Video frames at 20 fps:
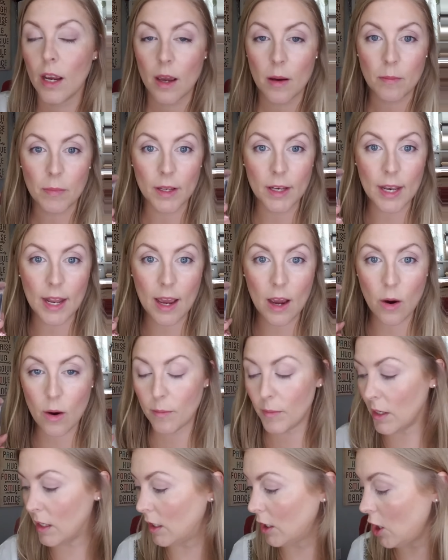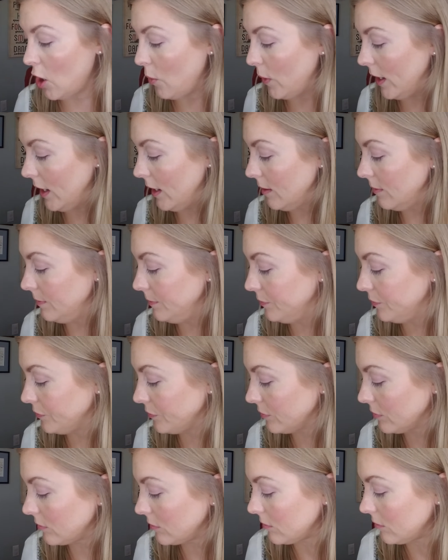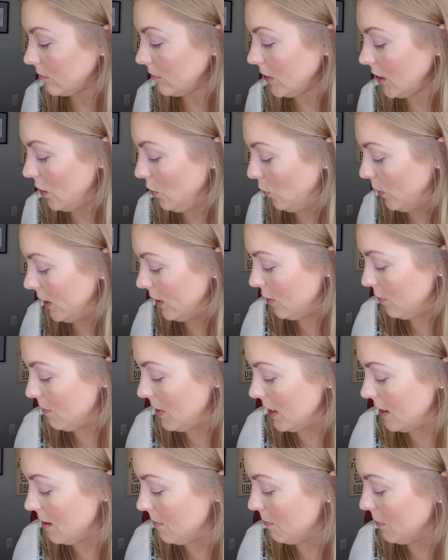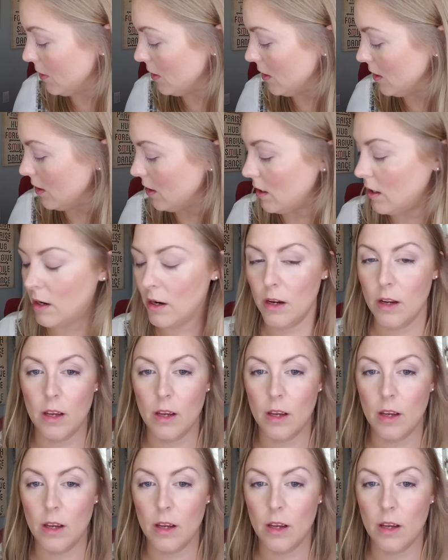But now I'm gonna go in with my number